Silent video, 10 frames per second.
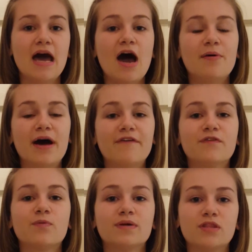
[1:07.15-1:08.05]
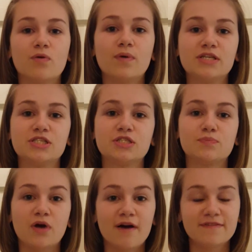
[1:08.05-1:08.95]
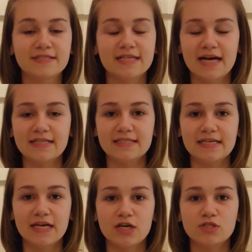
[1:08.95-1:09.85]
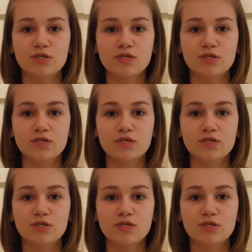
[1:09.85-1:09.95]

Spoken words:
However, with the witches prophesizing